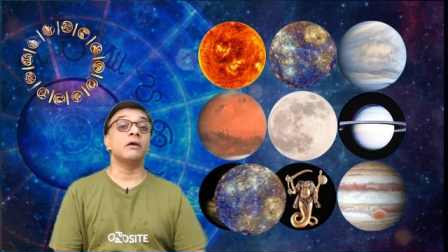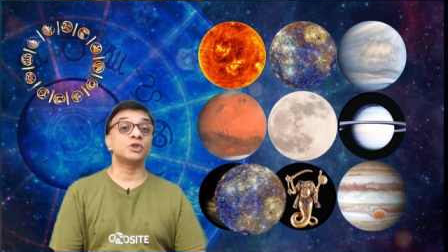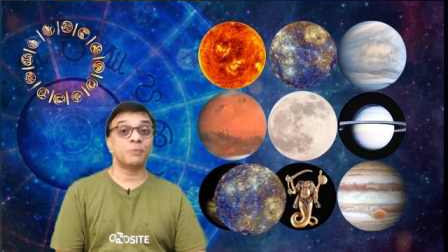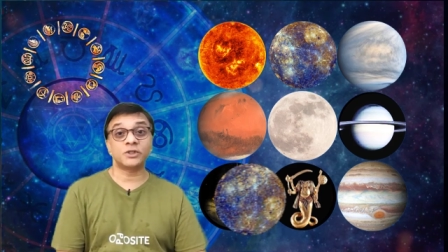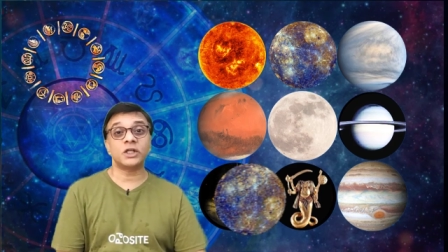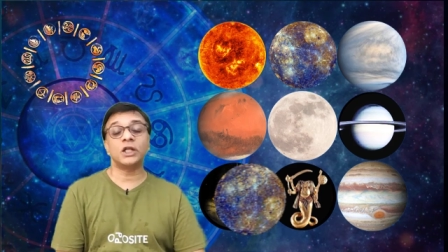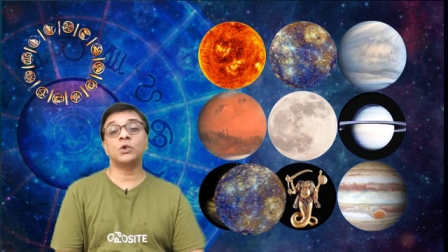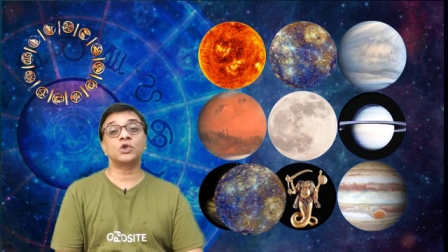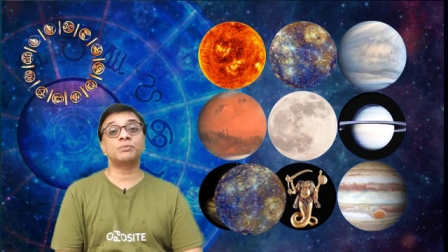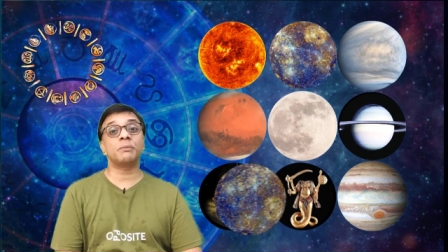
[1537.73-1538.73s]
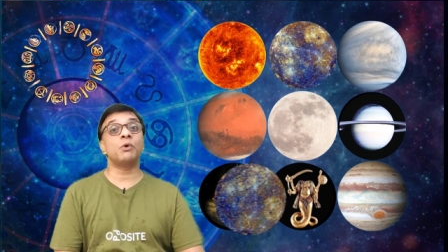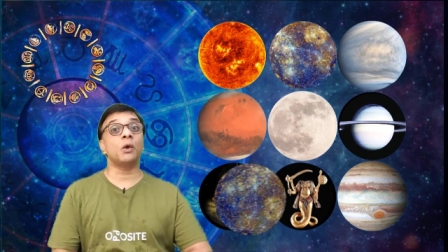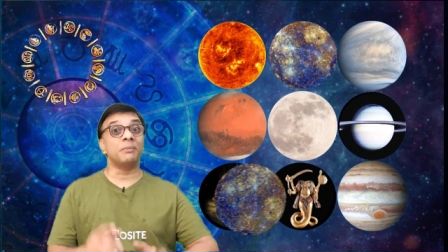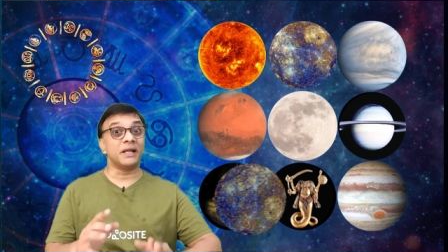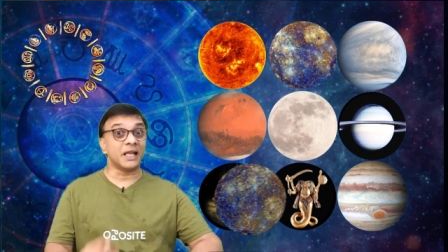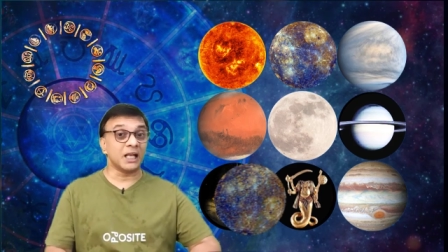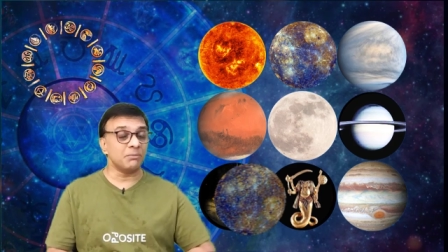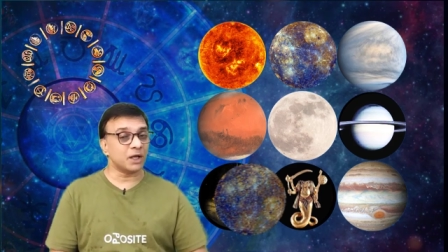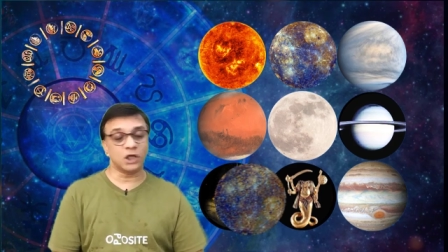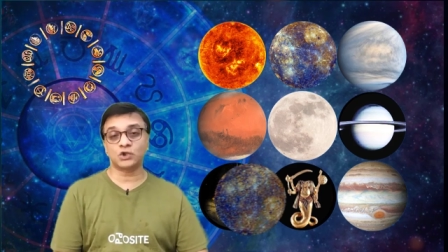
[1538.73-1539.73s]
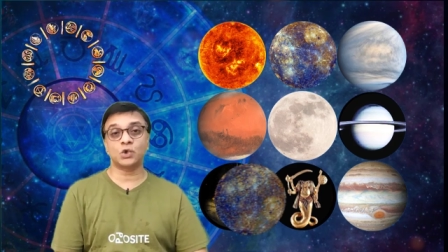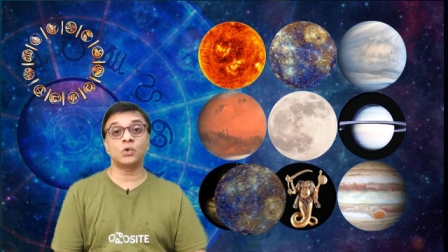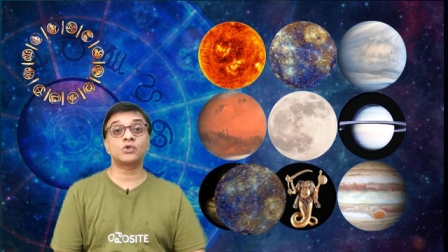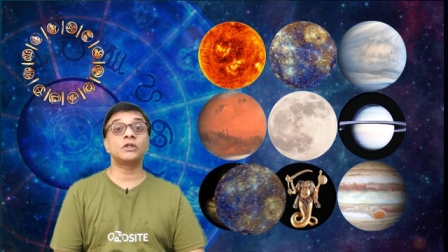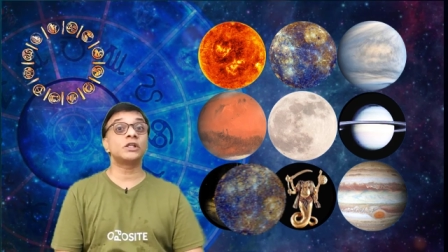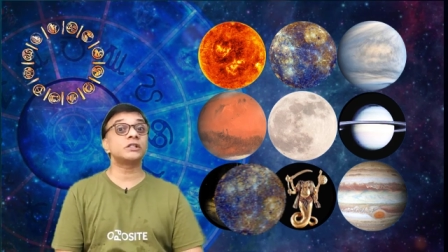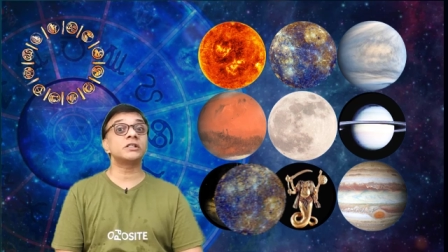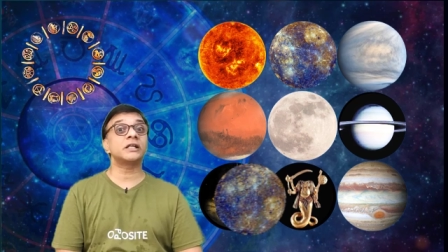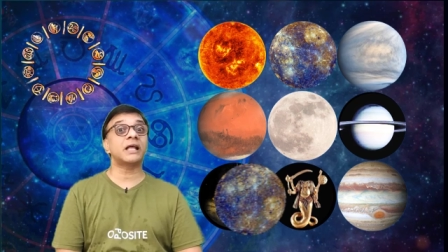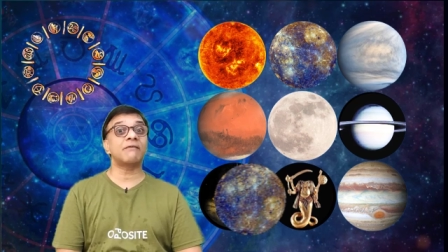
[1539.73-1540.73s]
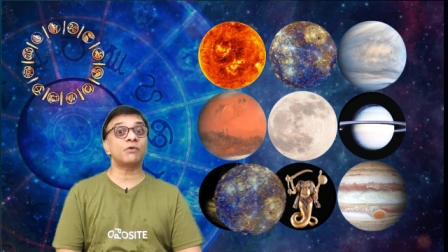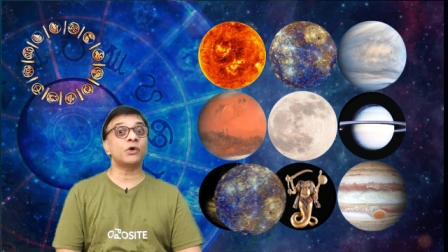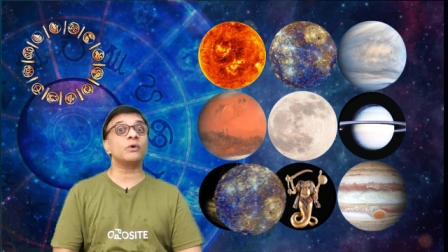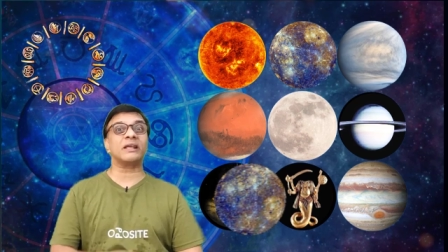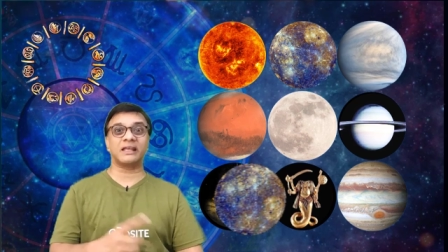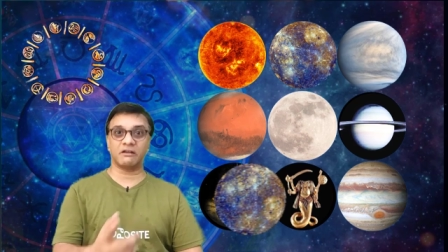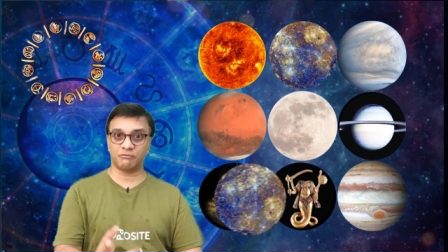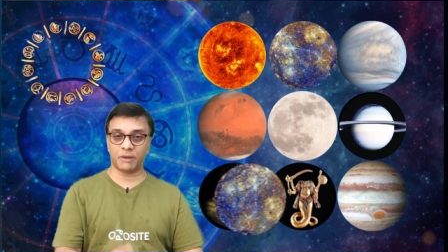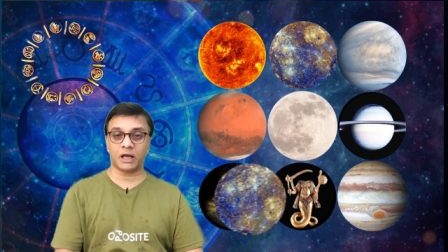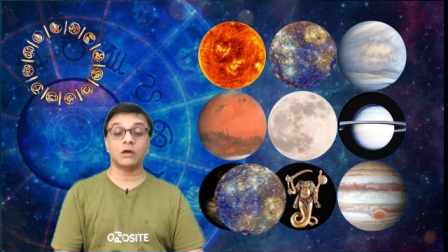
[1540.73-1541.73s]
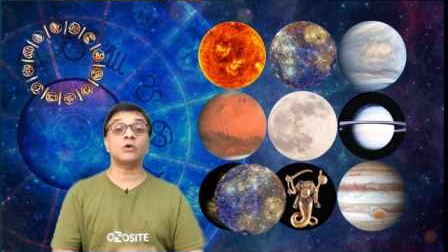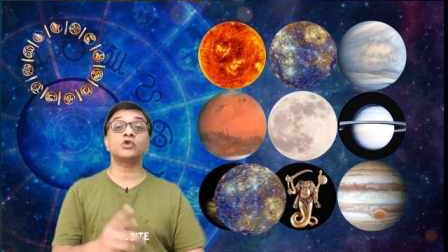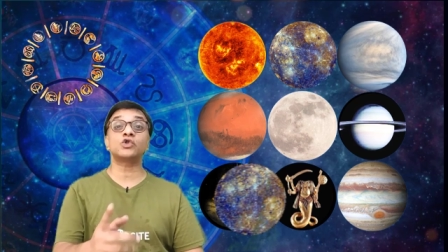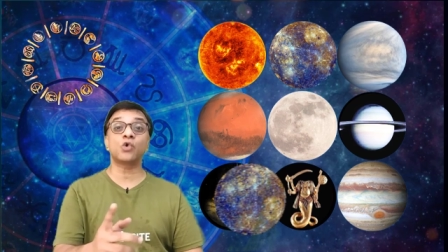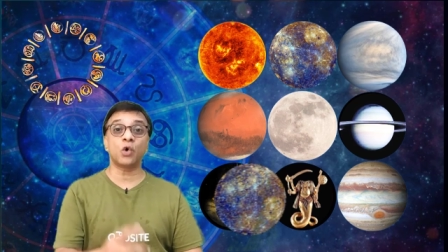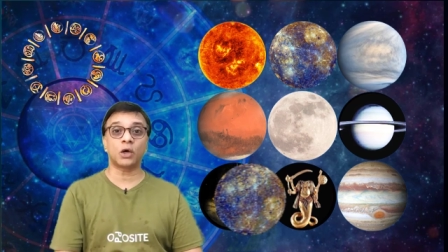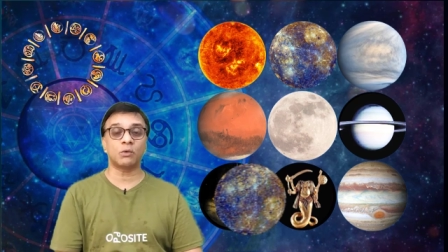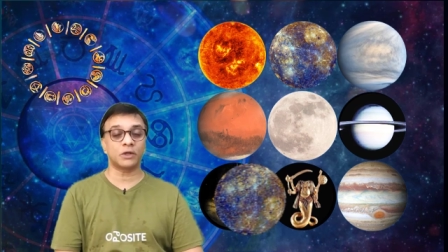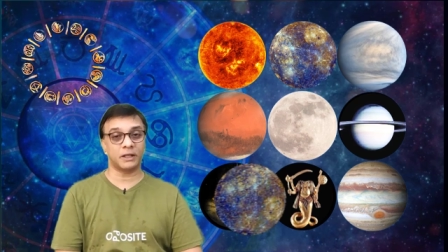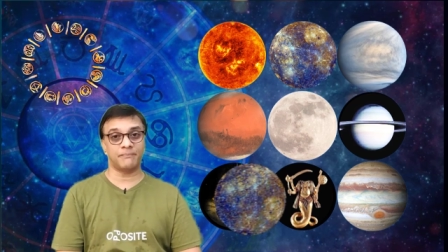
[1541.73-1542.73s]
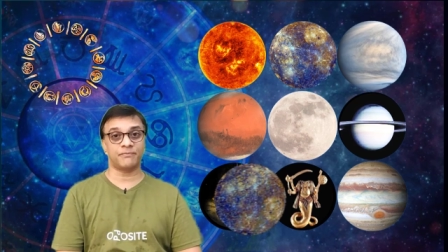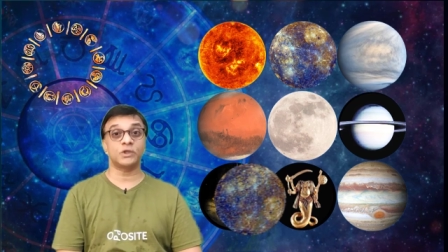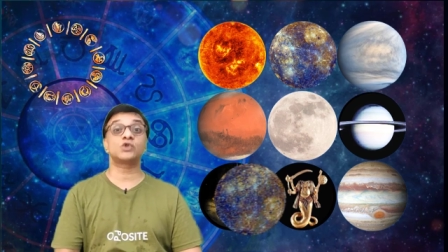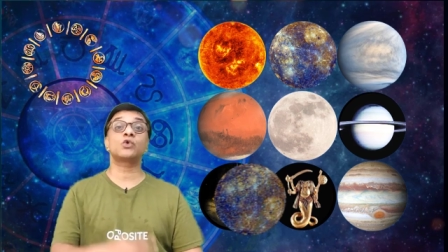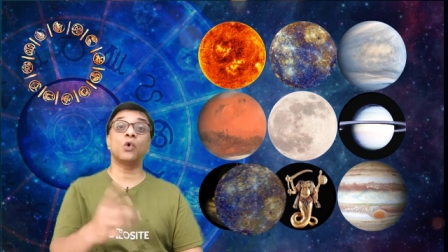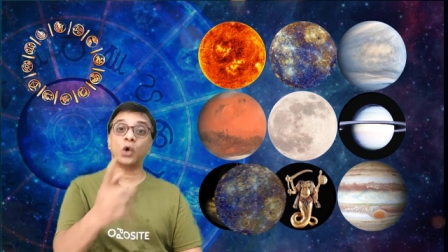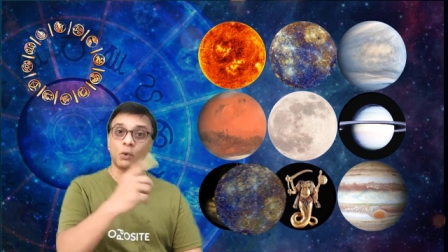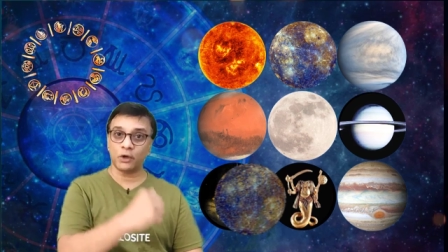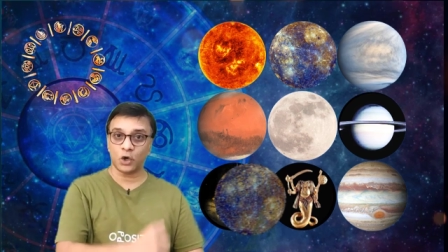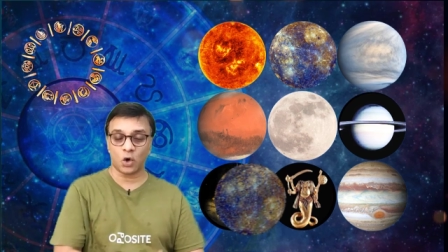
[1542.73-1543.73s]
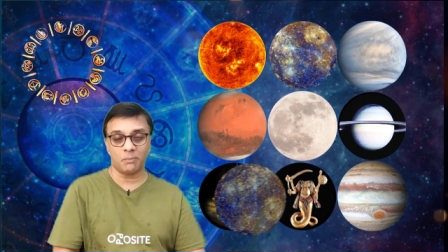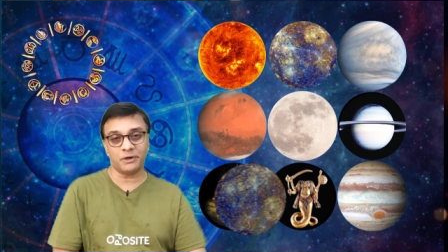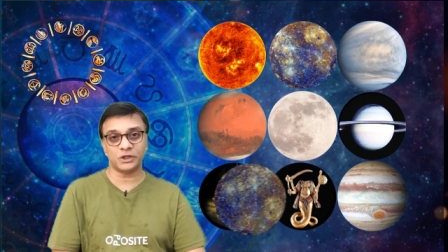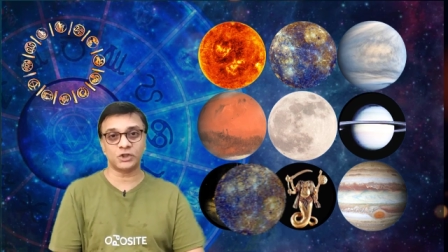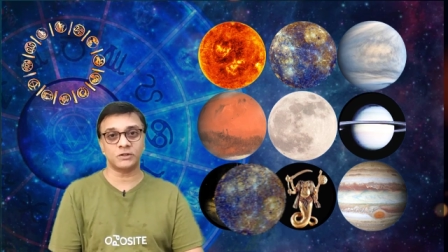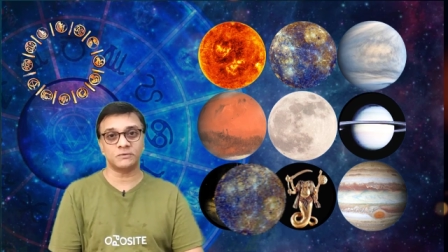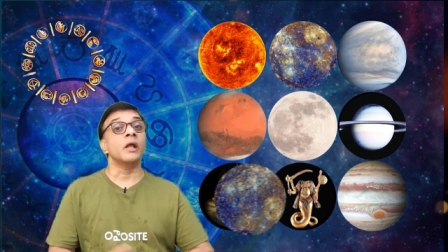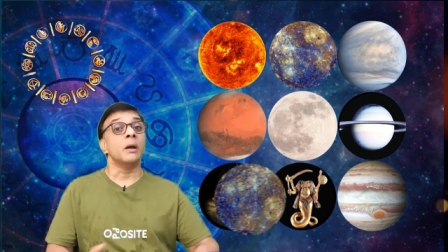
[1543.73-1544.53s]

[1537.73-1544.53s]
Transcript: especially those people who have been inimical to you. So this is the time for you to give back, score over them, score over your competition.